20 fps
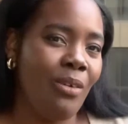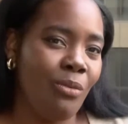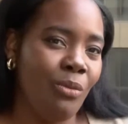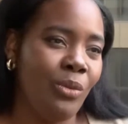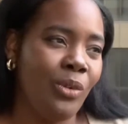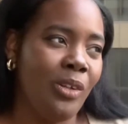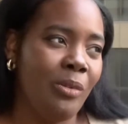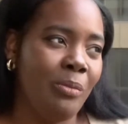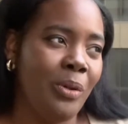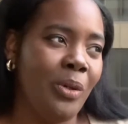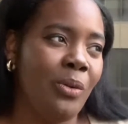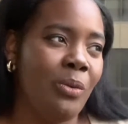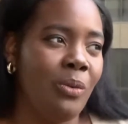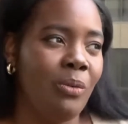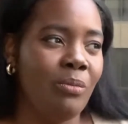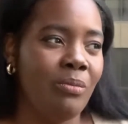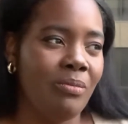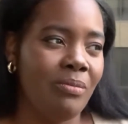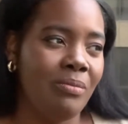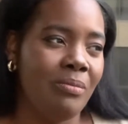would have been
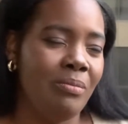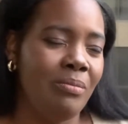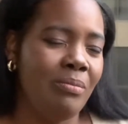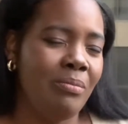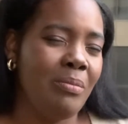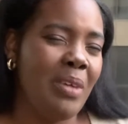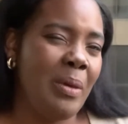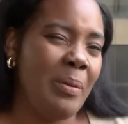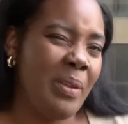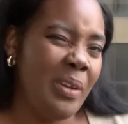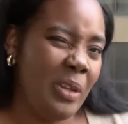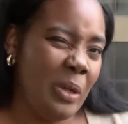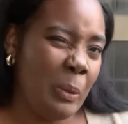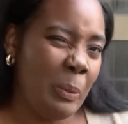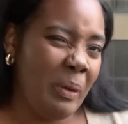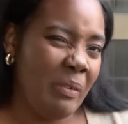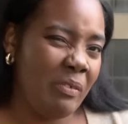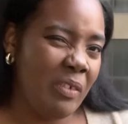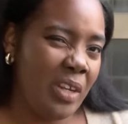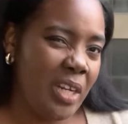maybe a little
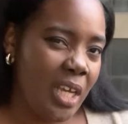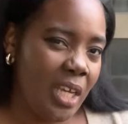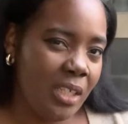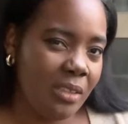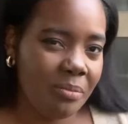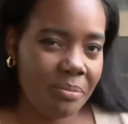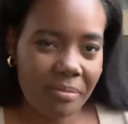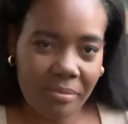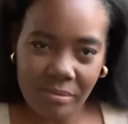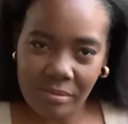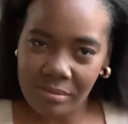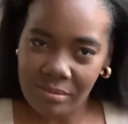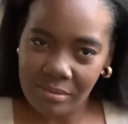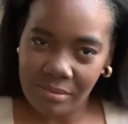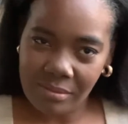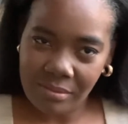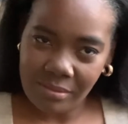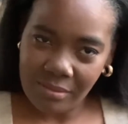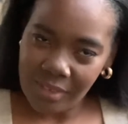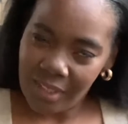bit funny.
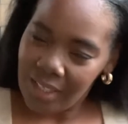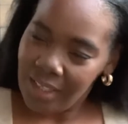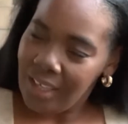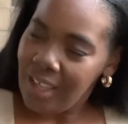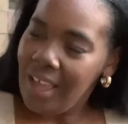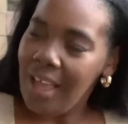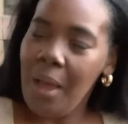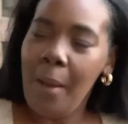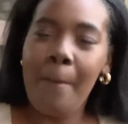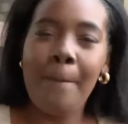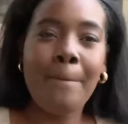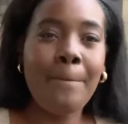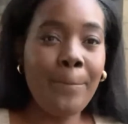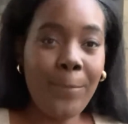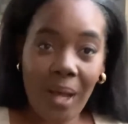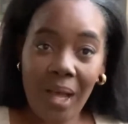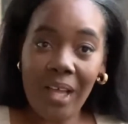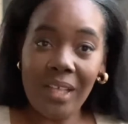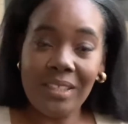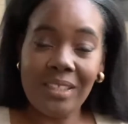
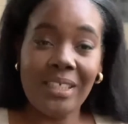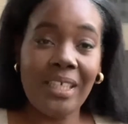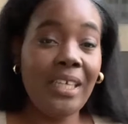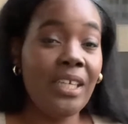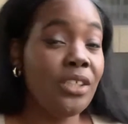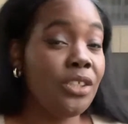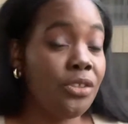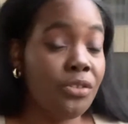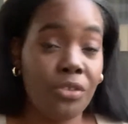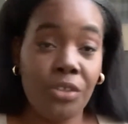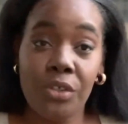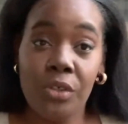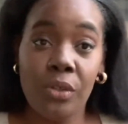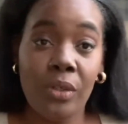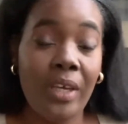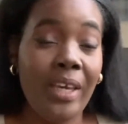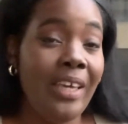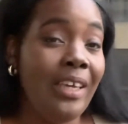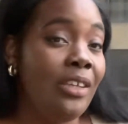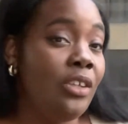But it's true.
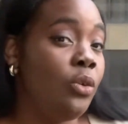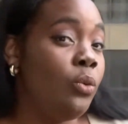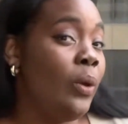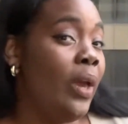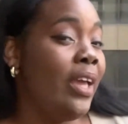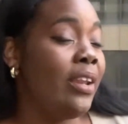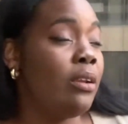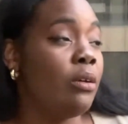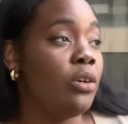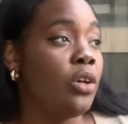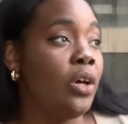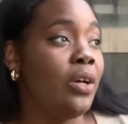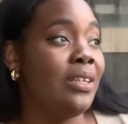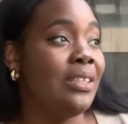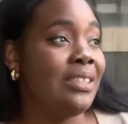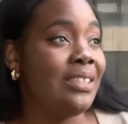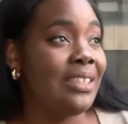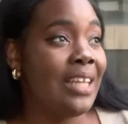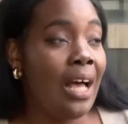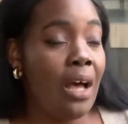You end up going
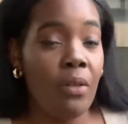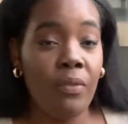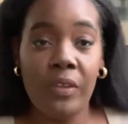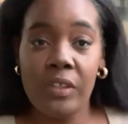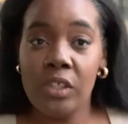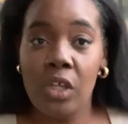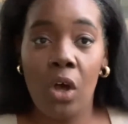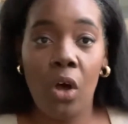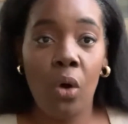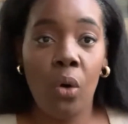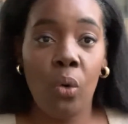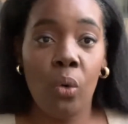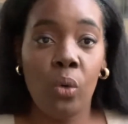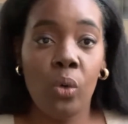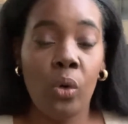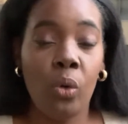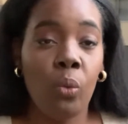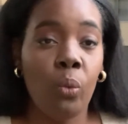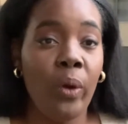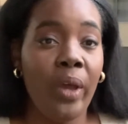down this
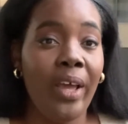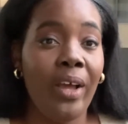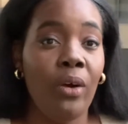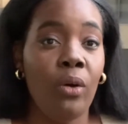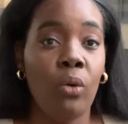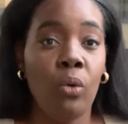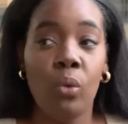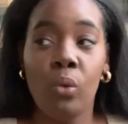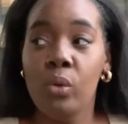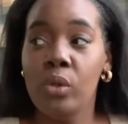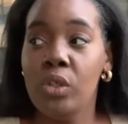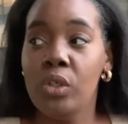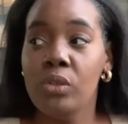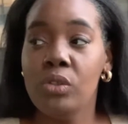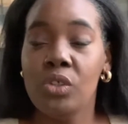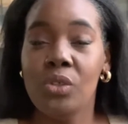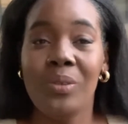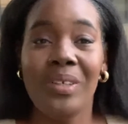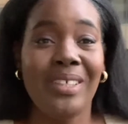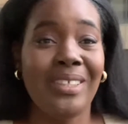hole where all you
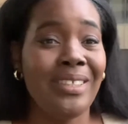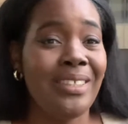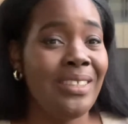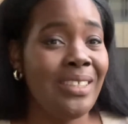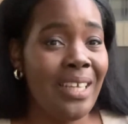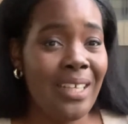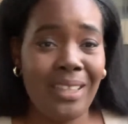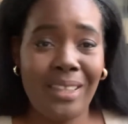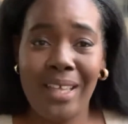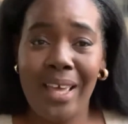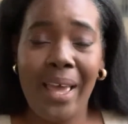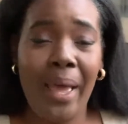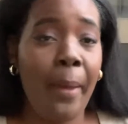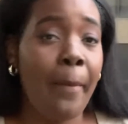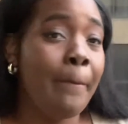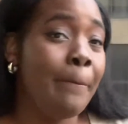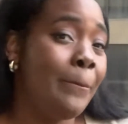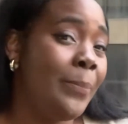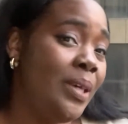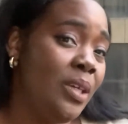do is sit there and
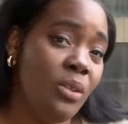beat